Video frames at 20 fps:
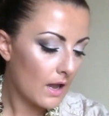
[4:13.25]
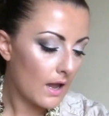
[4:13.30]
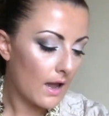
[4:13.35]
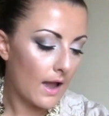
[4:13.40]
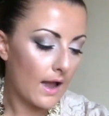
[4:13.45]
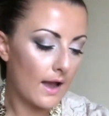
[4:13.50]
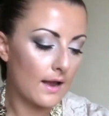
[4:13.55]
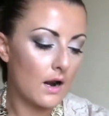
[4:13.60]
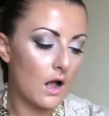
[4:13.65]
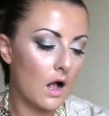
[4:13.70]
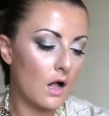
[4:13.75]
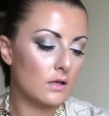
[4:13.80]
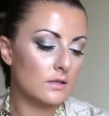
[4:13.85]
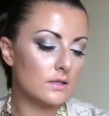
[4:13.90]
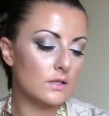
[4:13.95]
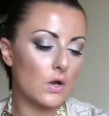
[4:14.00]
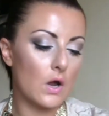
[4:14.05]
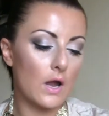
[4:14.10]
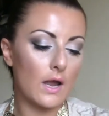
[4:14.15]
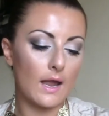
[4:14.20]
And
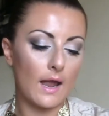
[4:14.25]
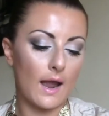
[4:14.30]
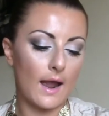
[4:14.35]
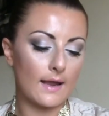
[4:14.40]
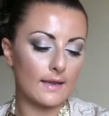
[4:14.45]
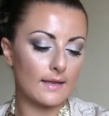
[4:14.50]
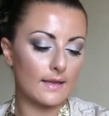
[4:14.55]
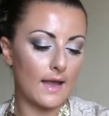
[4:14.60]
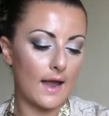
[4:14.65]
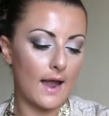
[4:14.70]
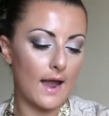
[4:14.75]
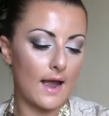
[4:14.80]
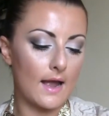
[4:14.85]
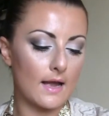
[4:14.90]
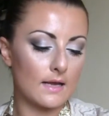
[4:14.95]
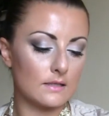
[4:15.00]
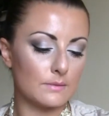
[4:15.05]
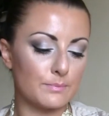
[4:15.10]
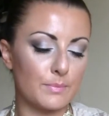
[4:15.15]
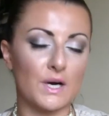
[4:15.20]
also I
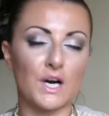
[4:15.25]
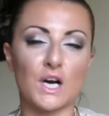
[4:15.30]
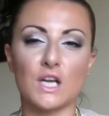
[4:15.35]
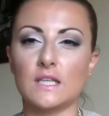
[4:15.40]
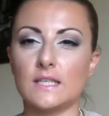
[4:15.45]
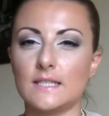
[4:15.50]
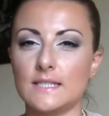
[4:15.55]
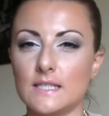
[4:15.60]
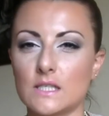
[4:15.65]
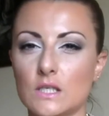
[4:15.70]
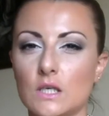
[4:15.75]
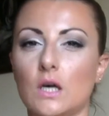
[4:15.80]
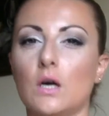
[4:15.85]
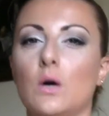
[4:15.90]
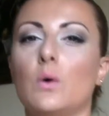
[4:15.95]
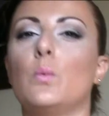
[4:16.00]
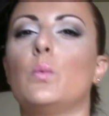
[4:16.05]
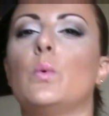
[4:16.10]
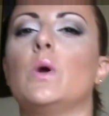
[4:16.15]
get Paradisco,